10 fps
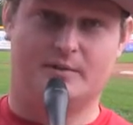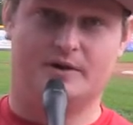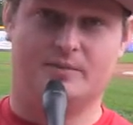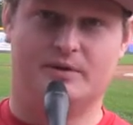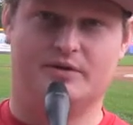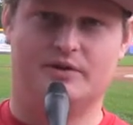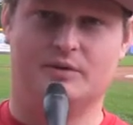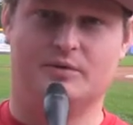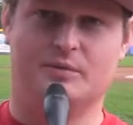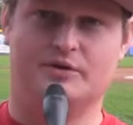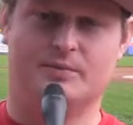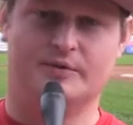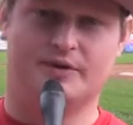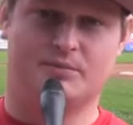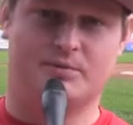I like to be on a team with a bunch of
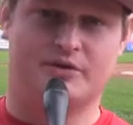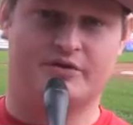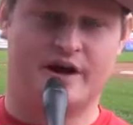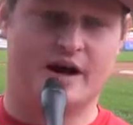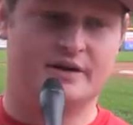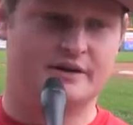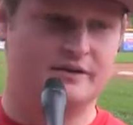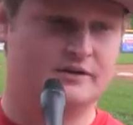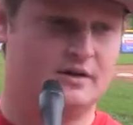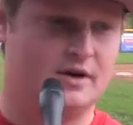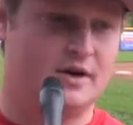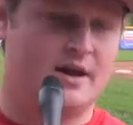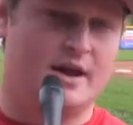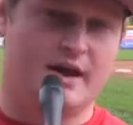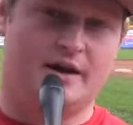different personalities,
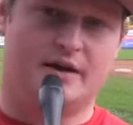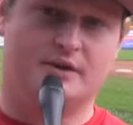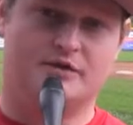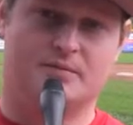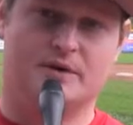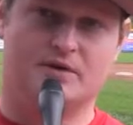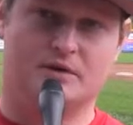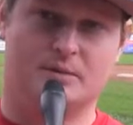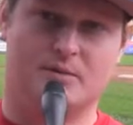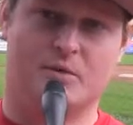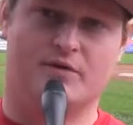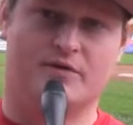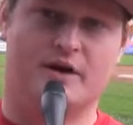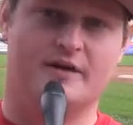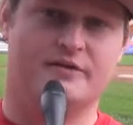and just makes it a little bit more
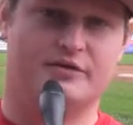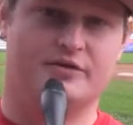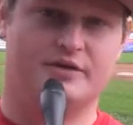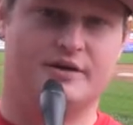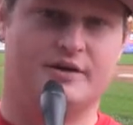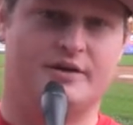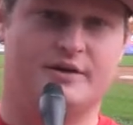fun for sure.